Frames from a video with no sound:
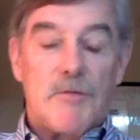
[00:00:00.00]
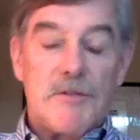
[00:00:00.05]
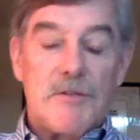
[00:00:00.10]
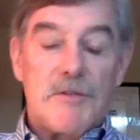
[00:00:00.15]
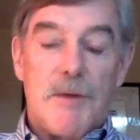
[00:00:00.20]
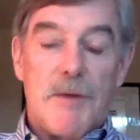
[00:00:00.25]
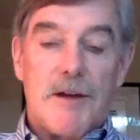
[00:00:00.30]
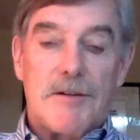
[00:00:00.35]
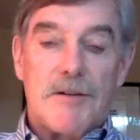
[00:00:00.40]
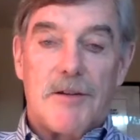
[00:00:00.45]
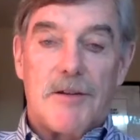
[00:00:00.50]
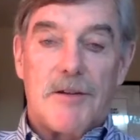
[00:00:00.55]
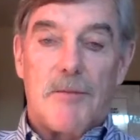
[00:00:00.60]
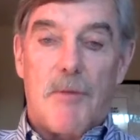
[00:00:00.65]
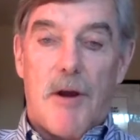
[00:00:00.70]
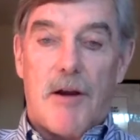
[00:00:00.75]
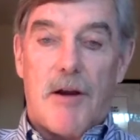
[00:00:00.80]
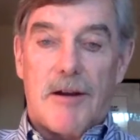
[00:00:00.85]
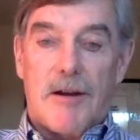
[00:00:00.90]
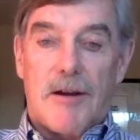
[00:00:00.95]
with respect to
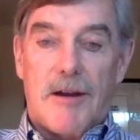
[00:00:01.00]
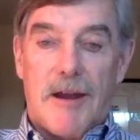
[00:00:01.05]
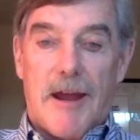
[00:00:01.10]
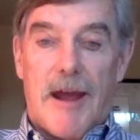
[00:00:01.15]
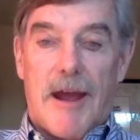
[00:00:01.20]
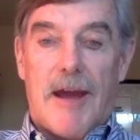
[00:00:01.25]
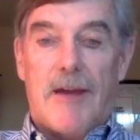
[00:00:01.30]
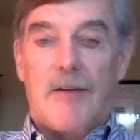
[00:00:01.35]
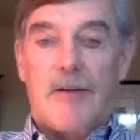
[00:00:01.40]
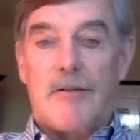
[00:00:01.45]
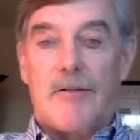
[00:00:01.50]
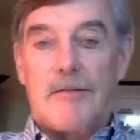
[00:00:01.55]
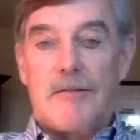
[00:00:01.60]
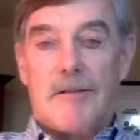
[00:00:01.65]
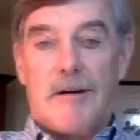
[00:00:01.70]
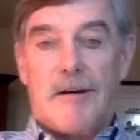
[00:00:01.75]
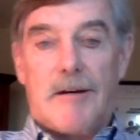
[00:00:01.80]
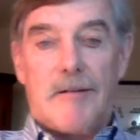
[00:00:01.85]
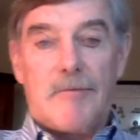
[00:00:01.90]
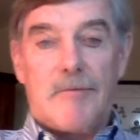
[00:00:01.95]
the marketing
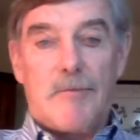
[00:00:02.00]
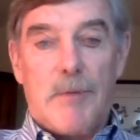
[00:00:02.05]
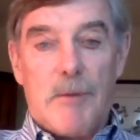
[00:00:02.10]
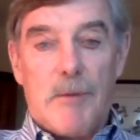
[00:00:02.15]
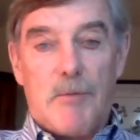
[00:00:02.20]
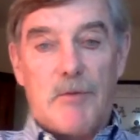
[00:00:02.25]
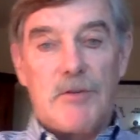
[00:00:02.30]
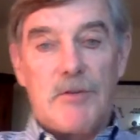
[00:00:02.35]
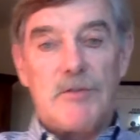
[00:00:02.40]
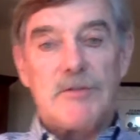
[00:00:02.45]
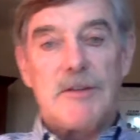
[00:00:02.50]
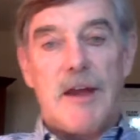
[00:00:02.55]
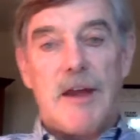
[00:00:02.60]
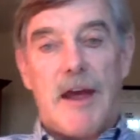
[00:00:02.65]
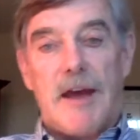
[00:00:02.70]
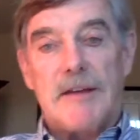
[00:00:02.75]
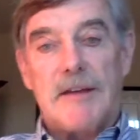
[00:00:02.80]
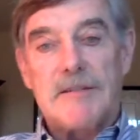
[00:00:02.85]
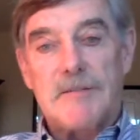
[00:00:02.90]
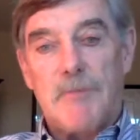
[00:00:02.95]
angle, people used
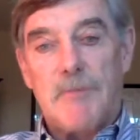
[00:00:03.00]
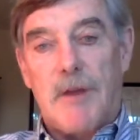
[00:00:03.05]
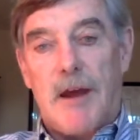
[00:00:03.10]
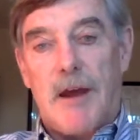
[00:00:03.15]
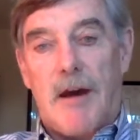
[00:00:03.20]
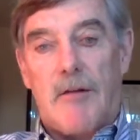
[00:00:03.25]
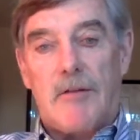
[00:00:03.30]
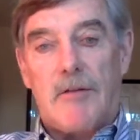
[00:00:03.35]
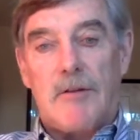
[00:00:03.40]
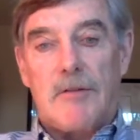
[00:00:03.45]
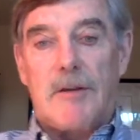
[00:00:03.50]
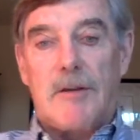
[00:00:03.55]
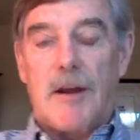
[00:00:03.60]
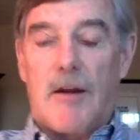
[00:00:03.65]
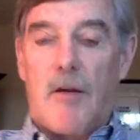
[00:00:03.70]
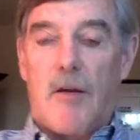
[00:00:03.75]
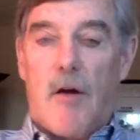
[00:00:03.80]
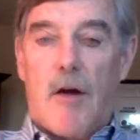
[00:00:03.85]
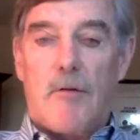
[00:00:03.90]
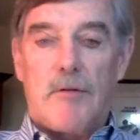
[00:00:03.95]
to ask me, how do you
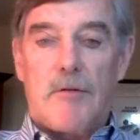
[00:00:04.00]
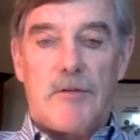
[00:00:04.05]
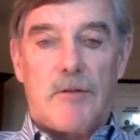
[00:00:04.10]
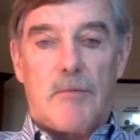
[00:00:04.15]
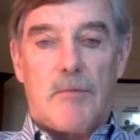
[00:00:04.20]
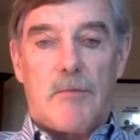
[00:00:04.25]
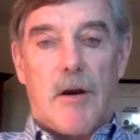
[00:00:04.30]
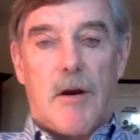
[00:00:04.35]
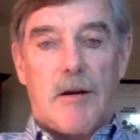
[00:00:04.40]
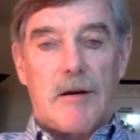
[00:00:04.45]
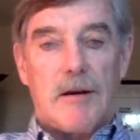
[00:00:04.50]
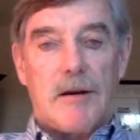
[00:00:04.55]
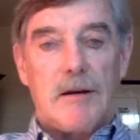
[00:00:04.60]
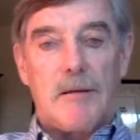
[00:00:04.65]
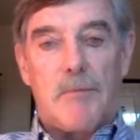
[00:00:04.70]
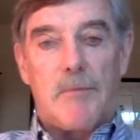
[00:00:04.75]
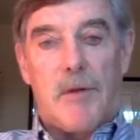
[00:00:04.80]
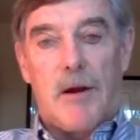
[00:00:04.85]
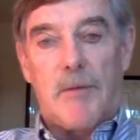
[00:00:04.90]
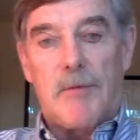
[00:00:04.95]
get along with your
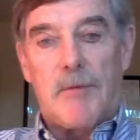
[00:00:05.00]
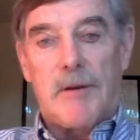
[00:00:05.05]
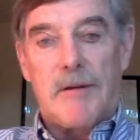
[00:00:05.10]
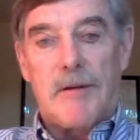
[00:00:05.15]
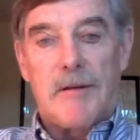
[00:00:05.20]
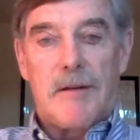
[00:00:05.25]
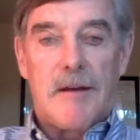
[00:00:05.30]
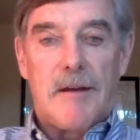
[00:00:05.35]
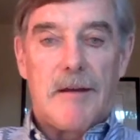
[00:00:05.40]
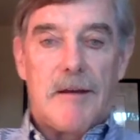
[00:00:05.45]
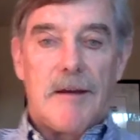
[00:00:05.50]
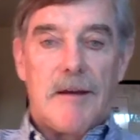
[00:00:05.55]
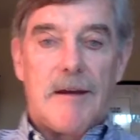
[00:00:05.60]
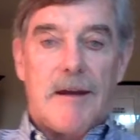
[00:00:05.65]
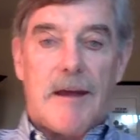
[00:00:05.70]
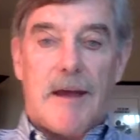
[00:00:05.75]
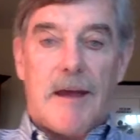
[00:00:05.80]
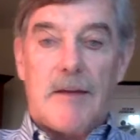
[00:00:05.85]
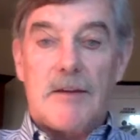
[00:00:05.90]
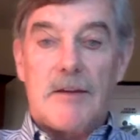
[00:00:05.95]
marketing department?
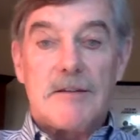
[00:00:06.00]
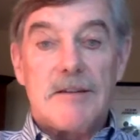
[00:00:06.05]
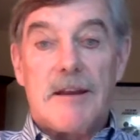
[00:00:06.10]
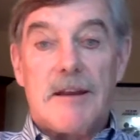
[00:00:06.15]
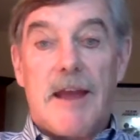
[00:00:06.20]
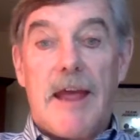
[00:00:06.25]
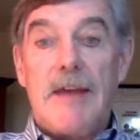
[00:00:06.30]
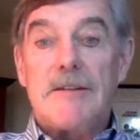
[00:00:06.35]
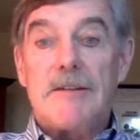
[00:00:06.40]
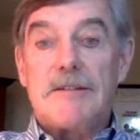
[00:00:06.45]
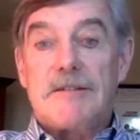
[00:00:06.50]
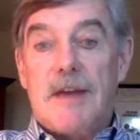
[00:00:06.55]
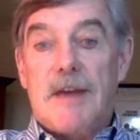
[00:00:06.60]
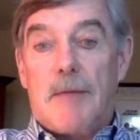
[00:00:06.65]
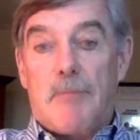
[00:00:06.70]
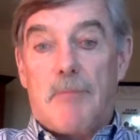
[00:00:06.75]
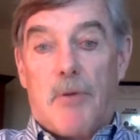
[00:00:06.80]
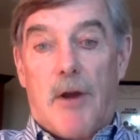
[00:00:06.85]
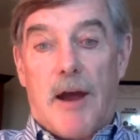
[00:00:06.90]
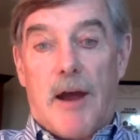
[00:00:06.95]
And it's an
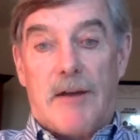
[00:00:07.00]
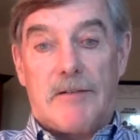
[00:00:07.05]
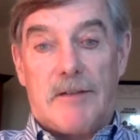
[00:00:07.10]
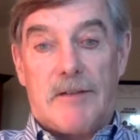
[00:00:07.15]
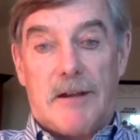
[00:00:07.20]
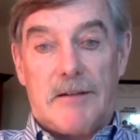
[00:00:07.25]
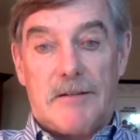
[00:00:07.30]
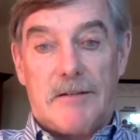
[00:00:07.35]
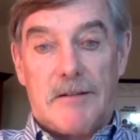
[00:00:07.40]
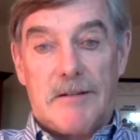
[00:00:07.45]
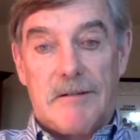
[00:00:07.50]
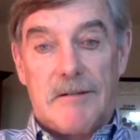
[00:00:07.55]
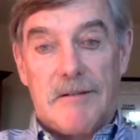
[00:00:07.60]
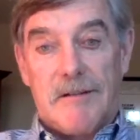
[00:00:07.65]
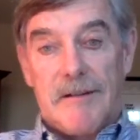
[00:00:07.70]
8-step process.